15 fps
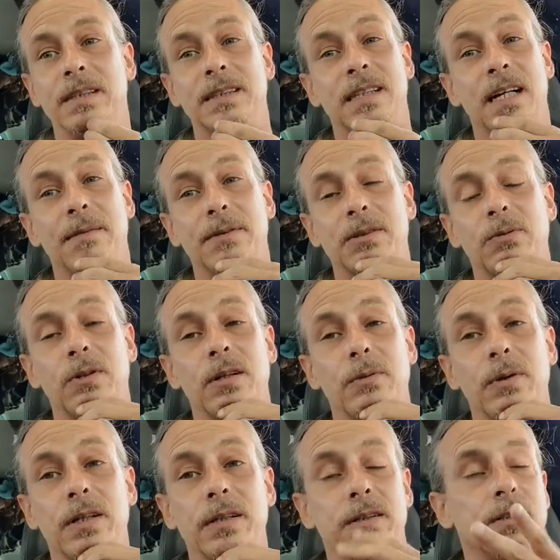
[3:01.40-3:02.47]
in Times Square
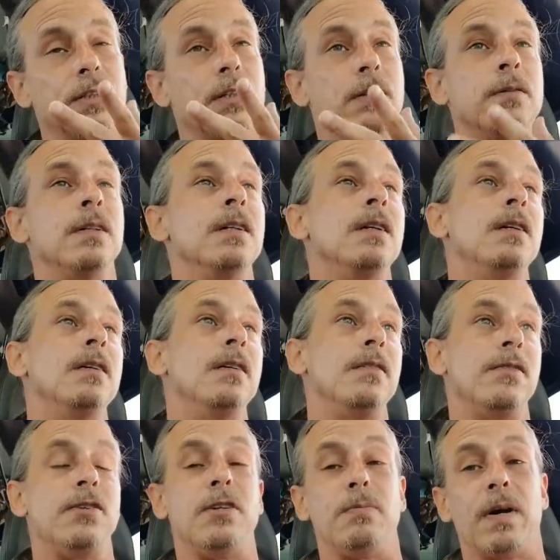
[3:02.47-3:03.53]
with it. So
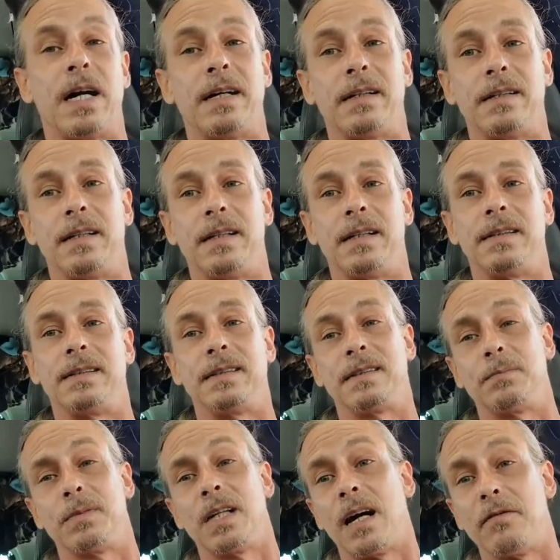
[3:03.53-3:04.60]
you might get into some
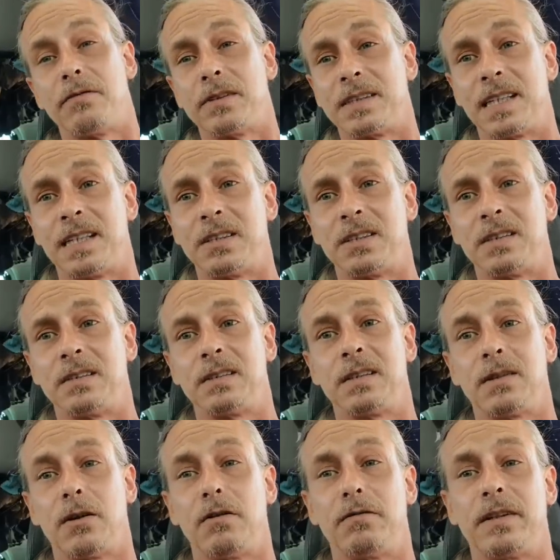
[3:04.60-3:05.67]
confrontations
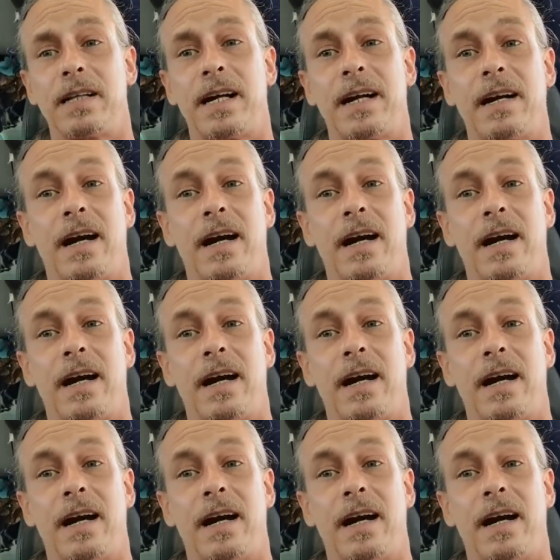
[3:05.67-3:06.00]
over that.